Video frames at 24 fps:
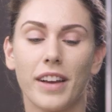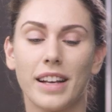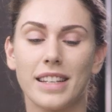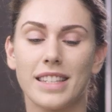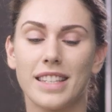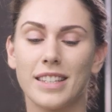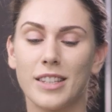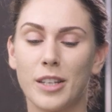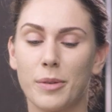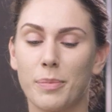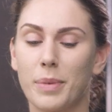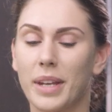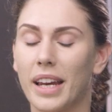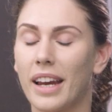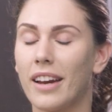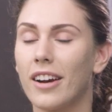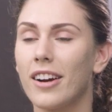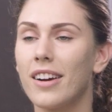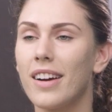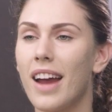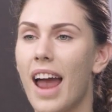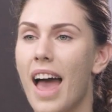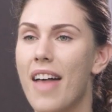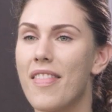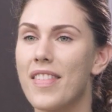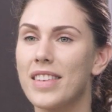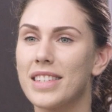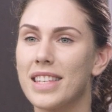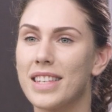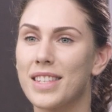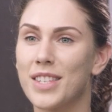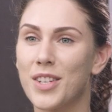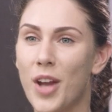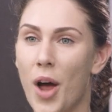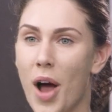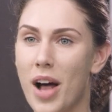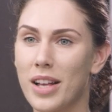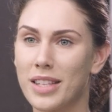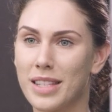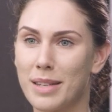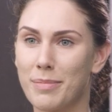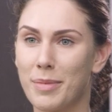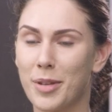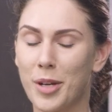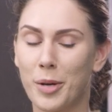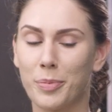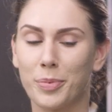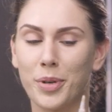Fix Illuminator, and this is an
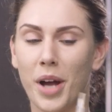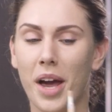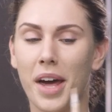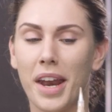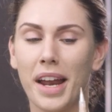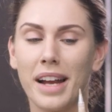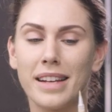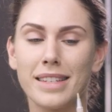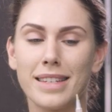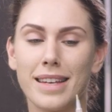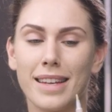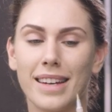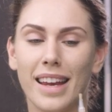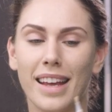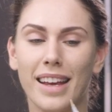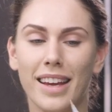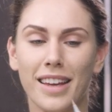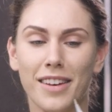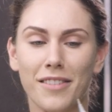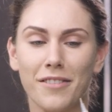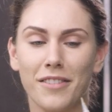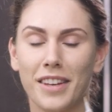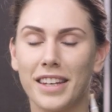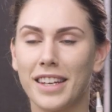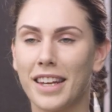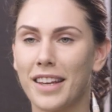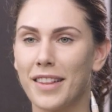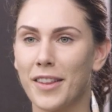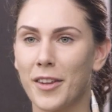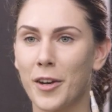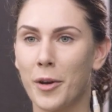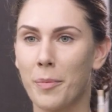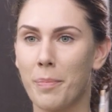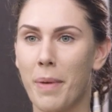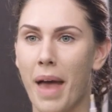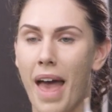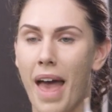awesome little product in a convenient little